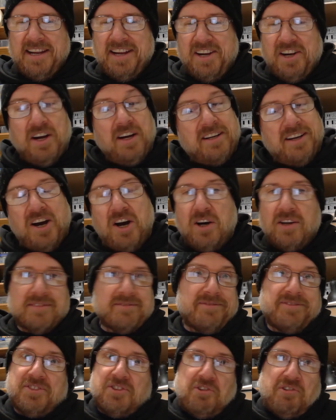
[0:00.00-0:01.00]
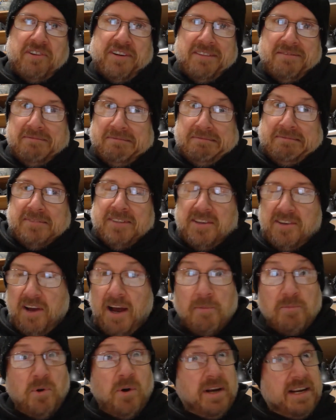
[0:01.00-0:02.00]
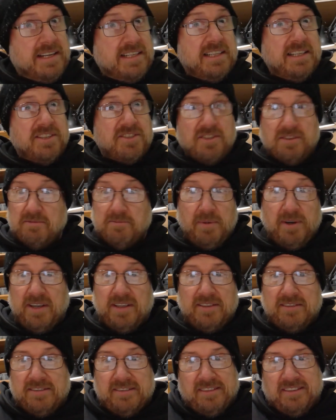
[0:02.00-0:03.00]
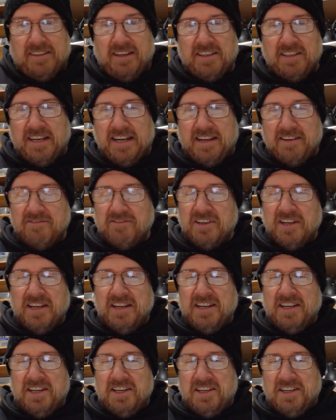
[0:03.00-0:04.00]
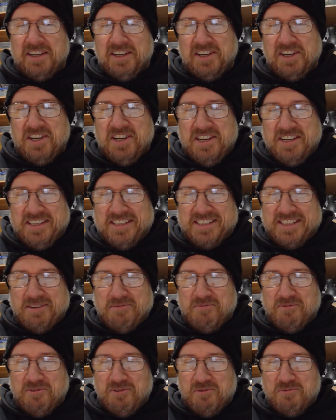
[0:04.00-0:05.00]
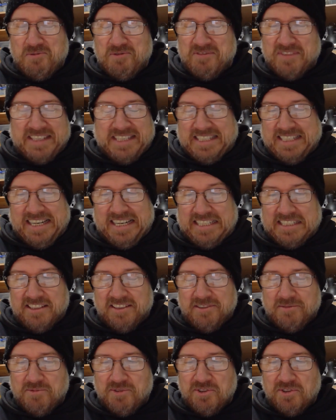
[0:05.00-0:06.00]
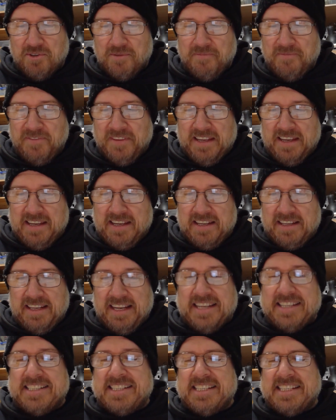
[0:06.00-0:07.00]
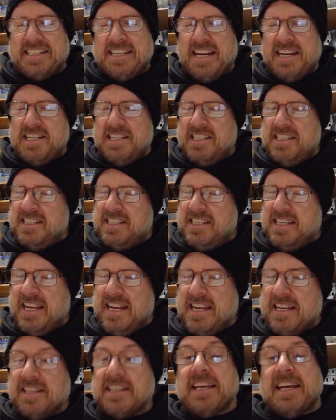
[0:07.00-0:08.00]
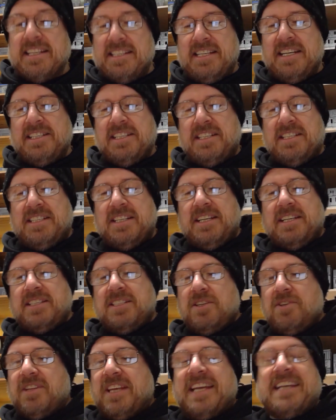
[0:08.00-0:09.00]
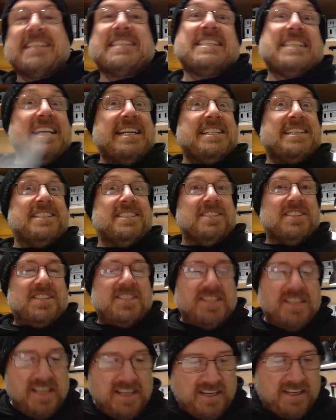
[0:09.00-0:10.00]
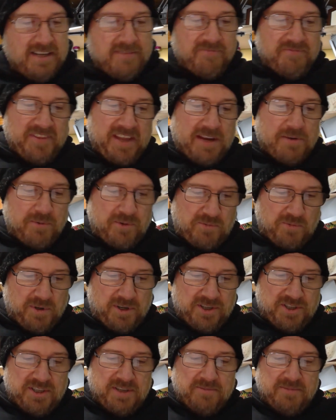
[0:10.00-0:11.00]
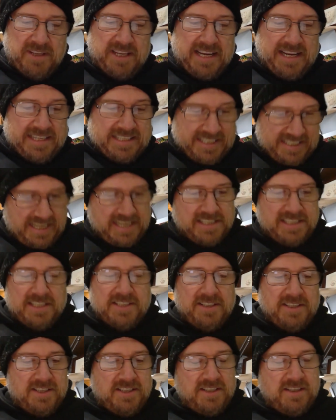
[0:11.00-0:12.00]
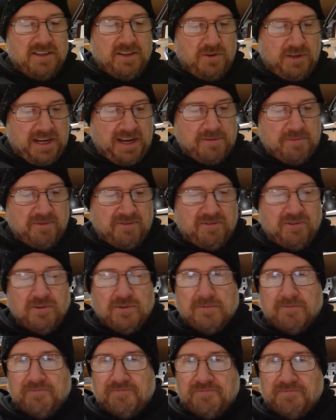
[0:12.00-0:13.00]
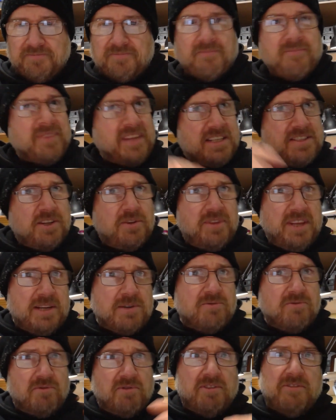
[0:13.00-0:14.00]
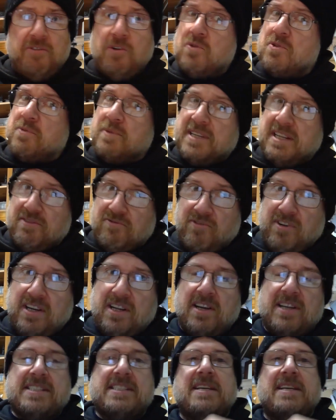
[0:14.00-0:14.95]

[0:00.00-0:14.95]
I can't. Sorry, I'm quite intelligent, but I have some form of dyslexia, I'm sure. The ascendancy. So the ascendants, they would worship the ascendants who came before. So these were on the Forge. We didn't realise